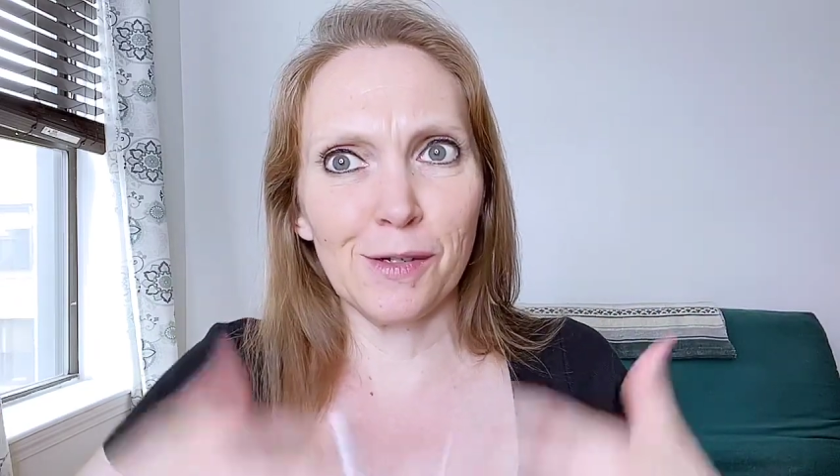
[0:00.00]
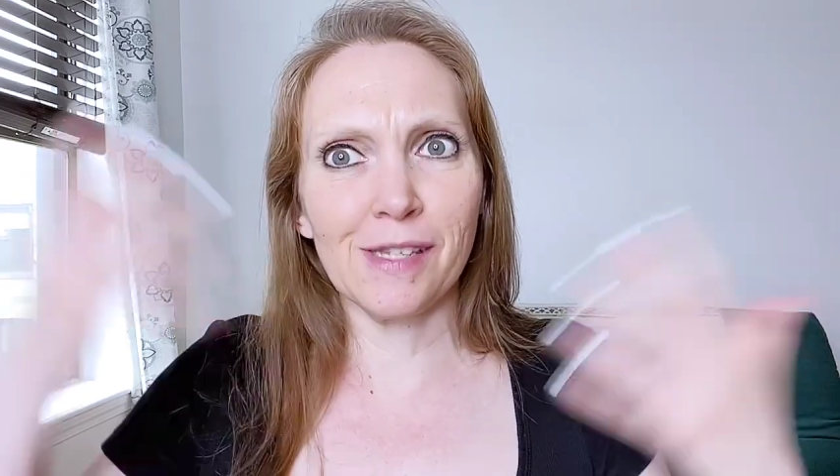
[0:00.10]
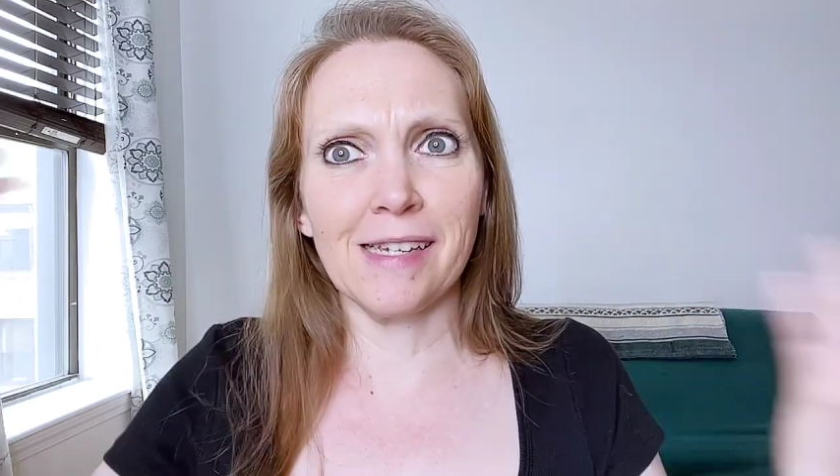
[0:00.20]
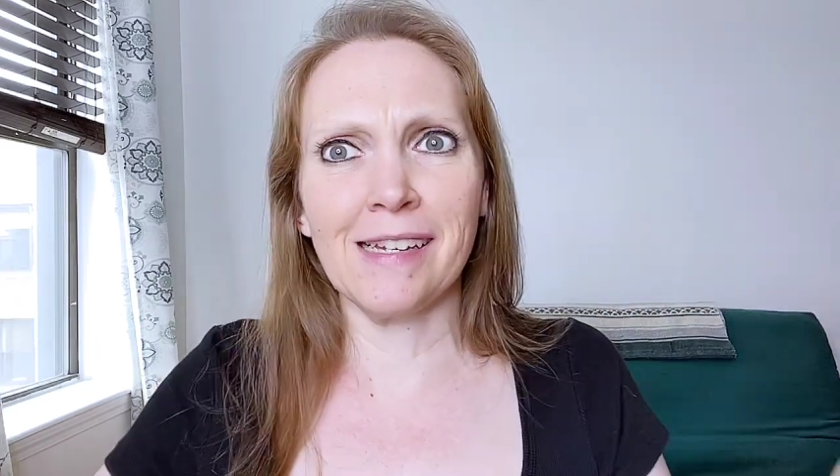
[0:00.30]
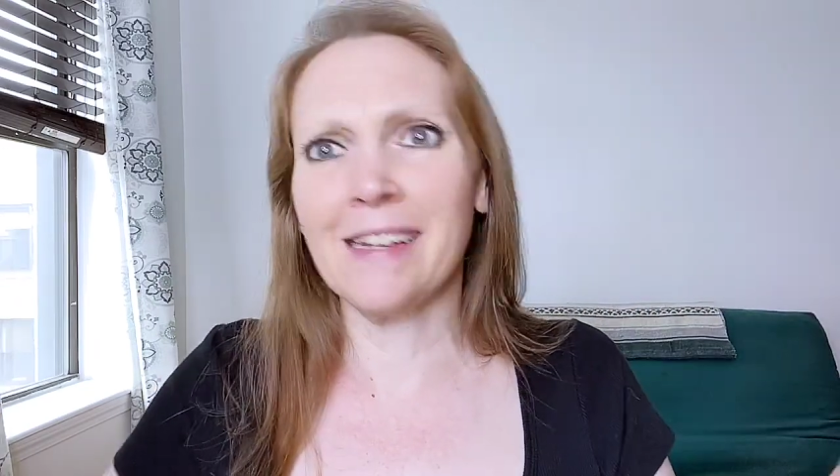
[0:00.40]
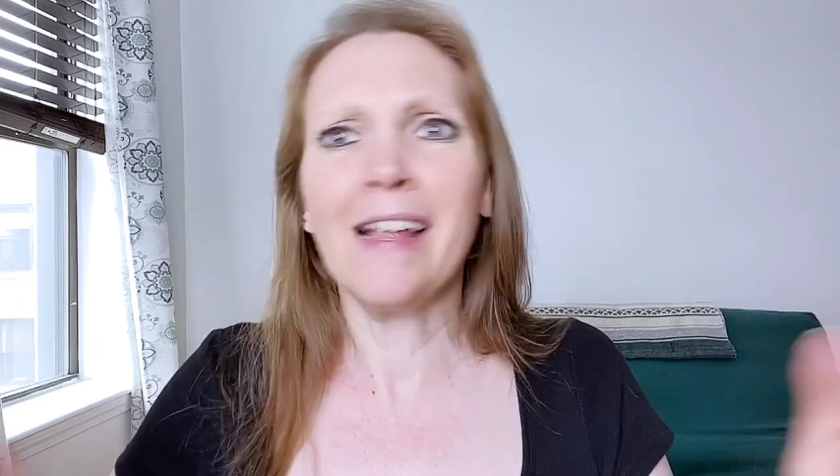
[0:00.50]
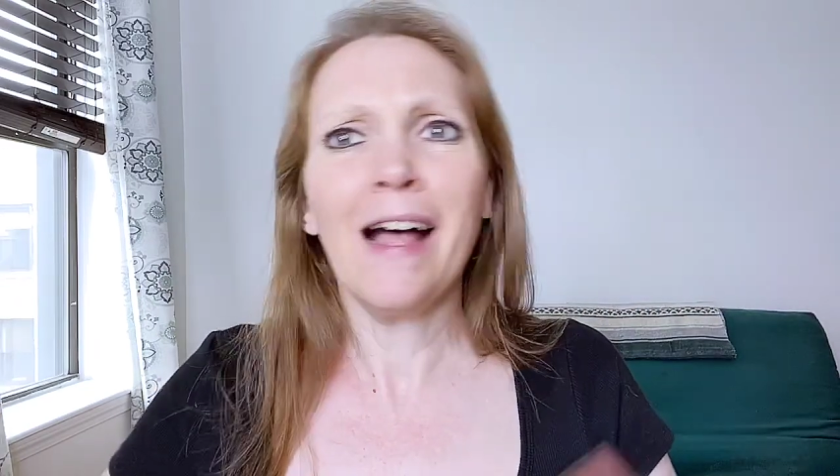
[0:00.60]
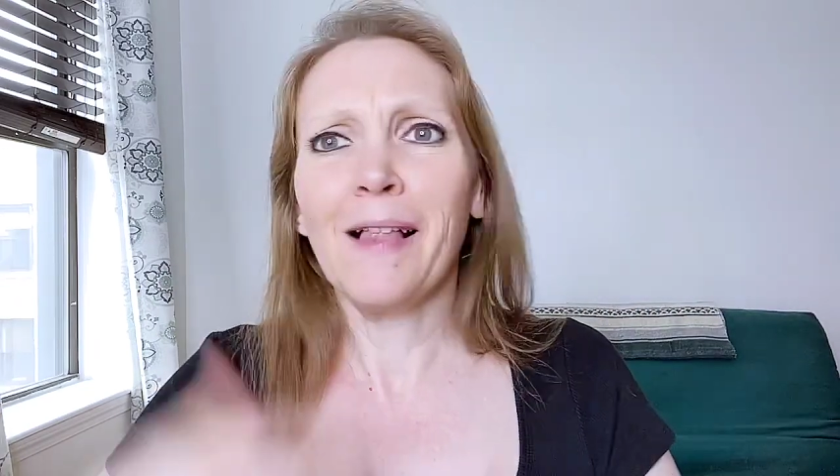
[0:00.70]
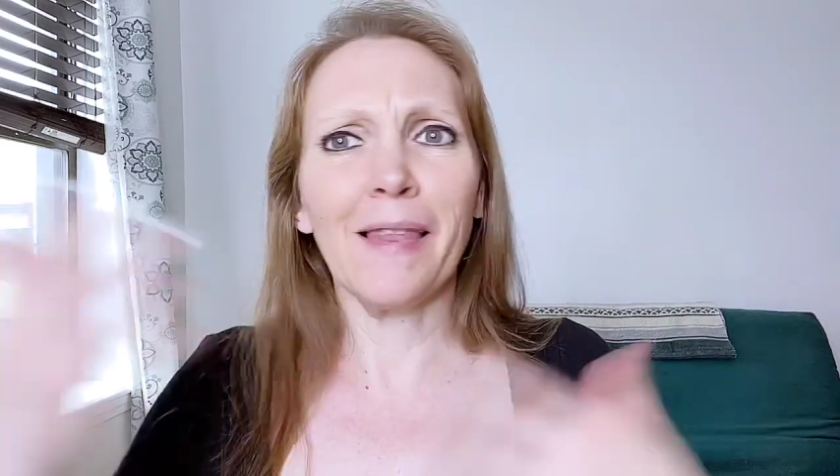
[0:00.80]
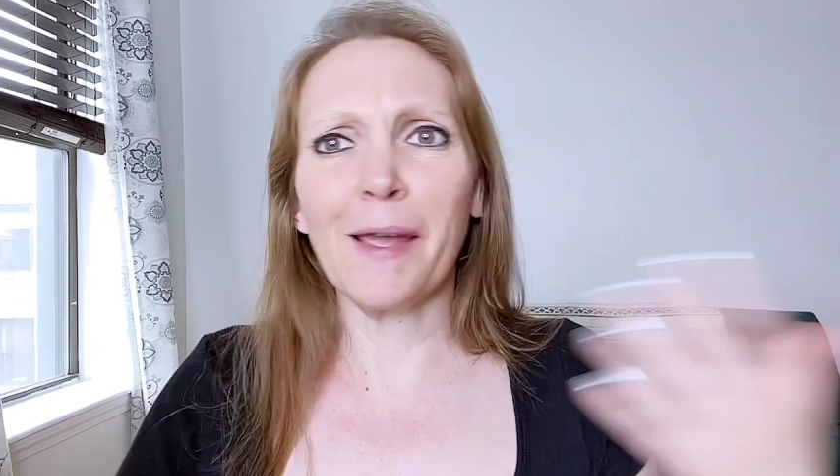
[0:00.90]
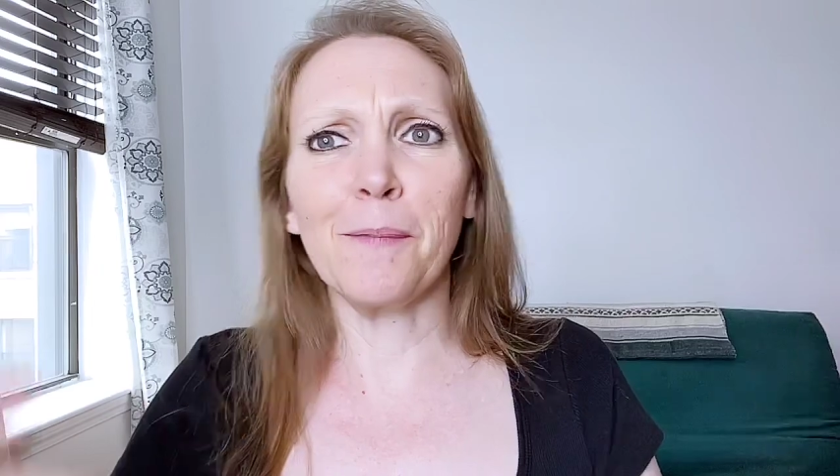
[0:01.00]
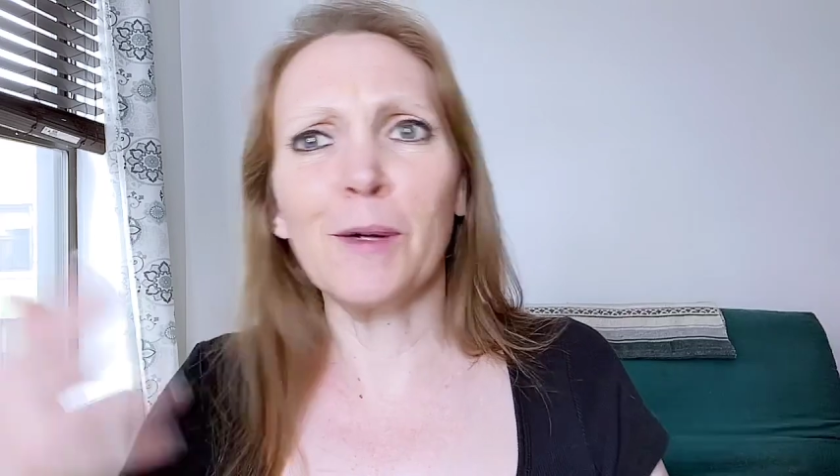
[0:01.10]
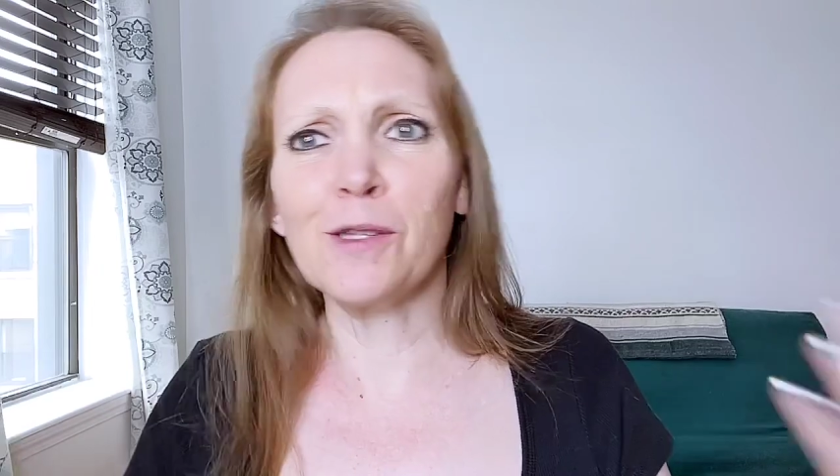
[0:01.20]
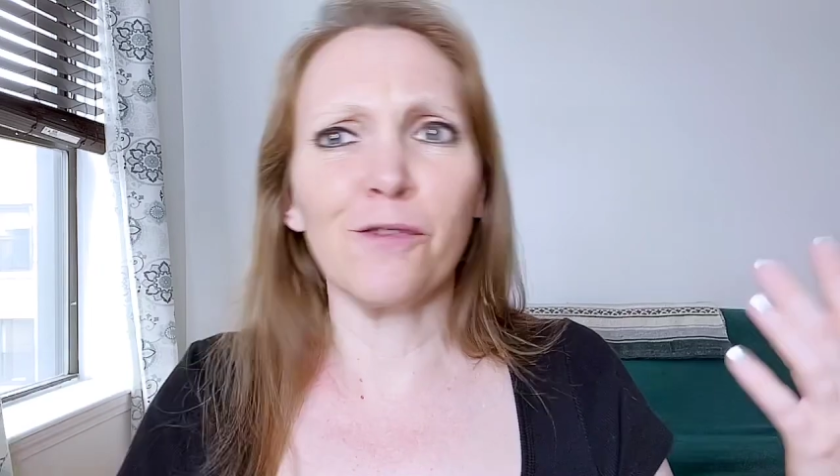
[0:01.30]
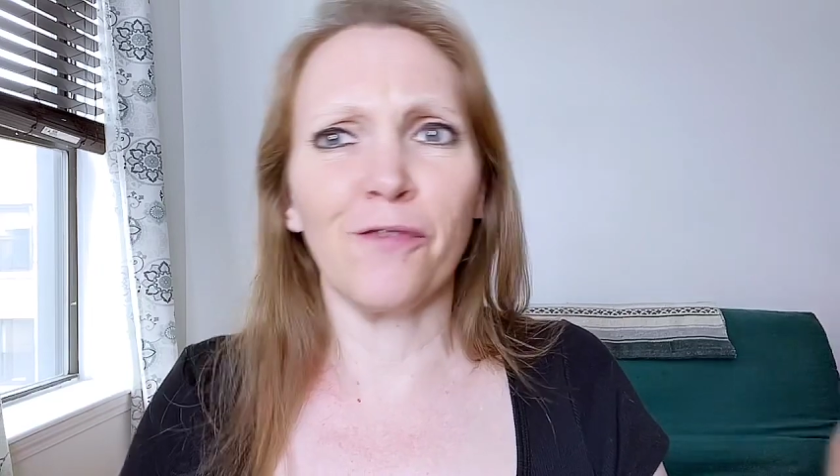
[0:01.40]
Who's the like
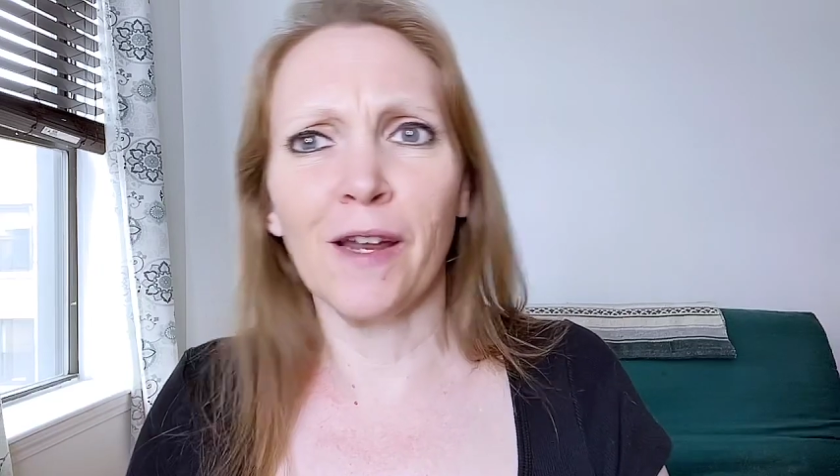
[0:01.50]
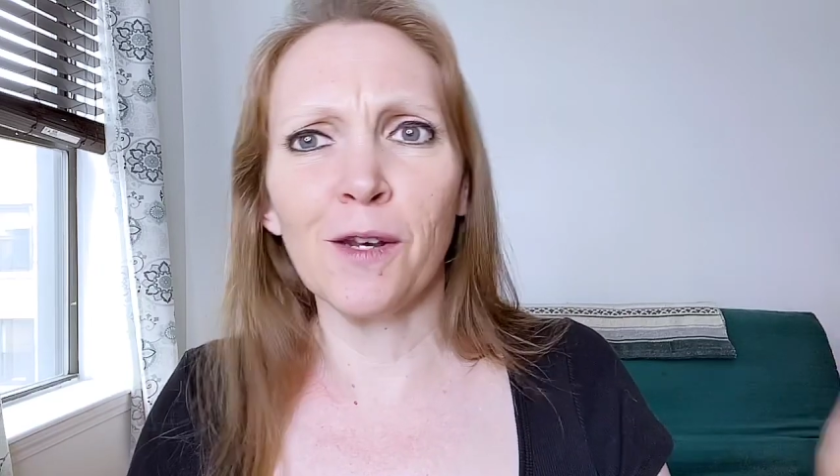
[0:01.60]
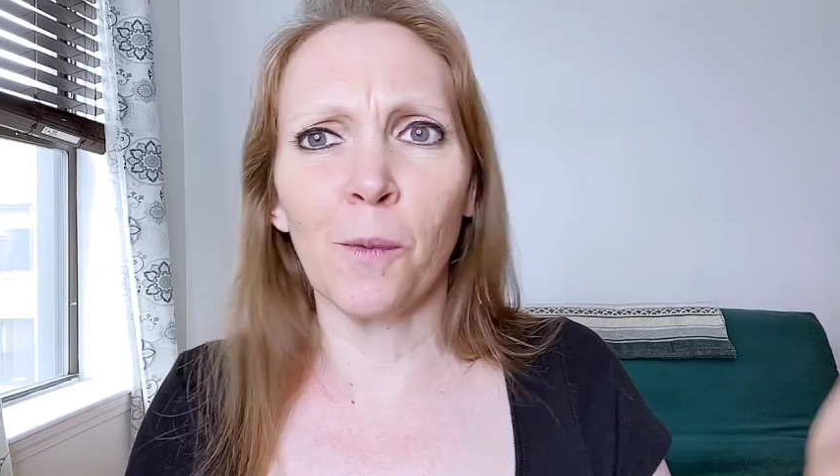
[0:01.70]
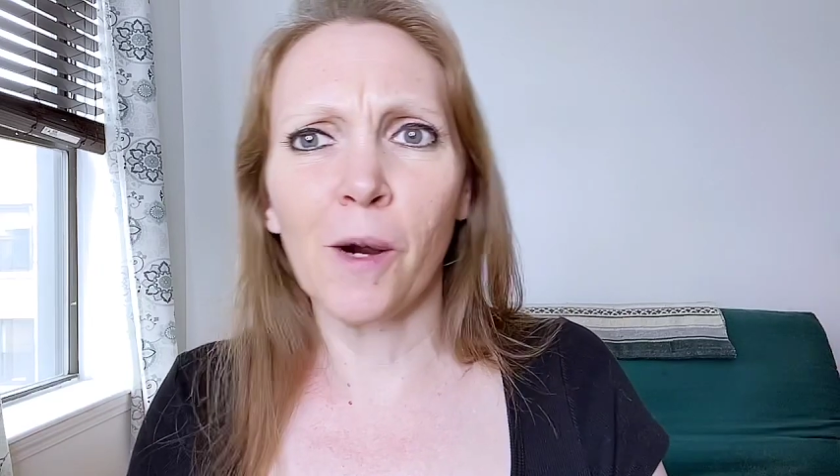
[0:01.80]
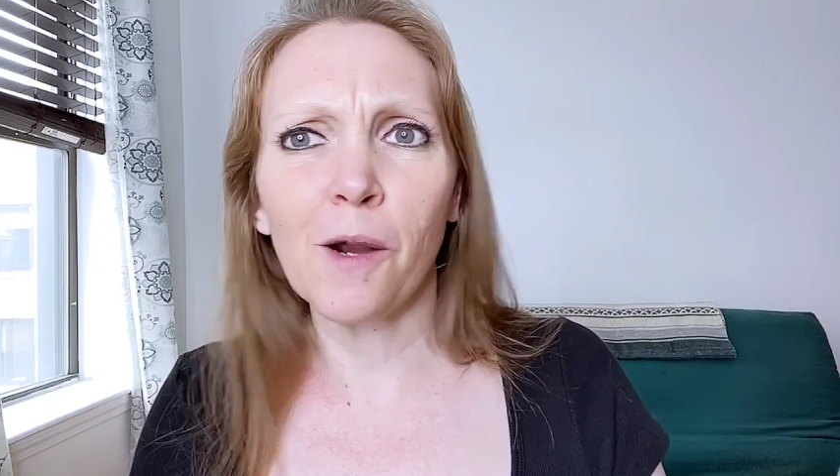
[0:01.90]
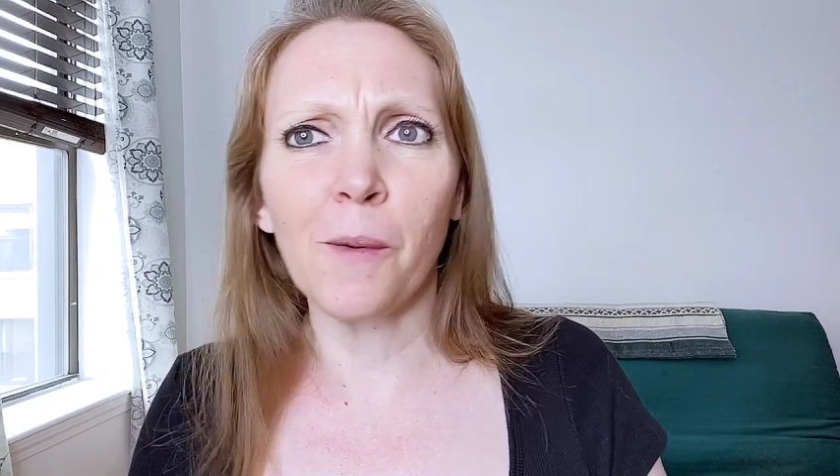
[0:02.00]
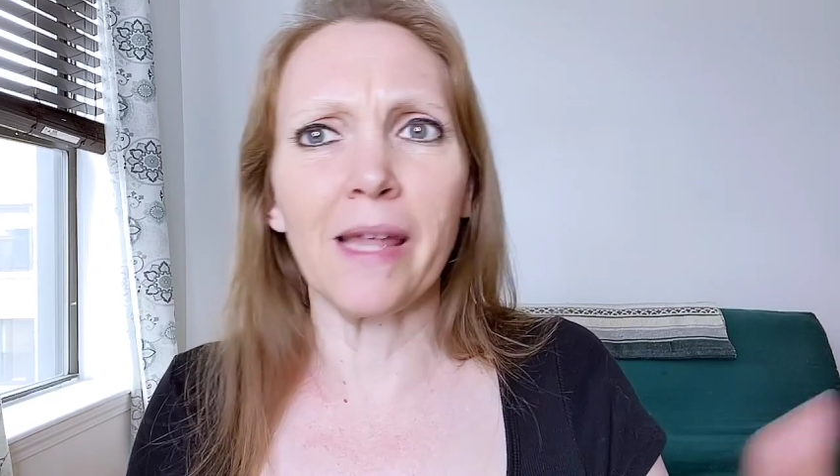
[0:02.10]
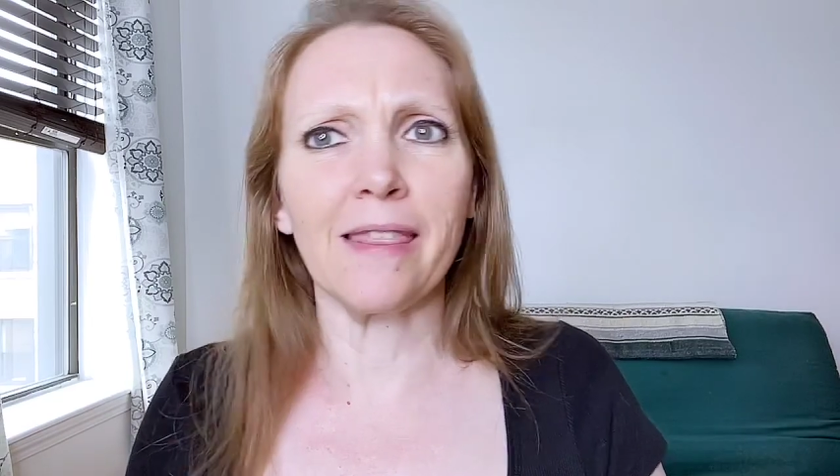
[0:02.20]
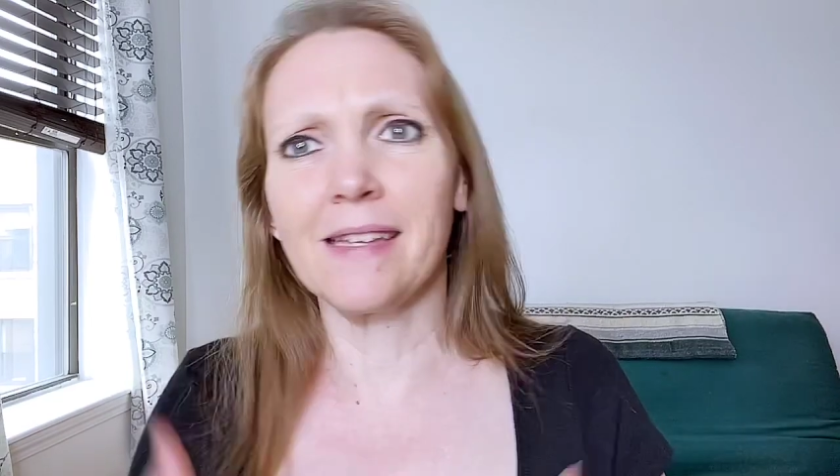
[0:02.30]
most fun to work with?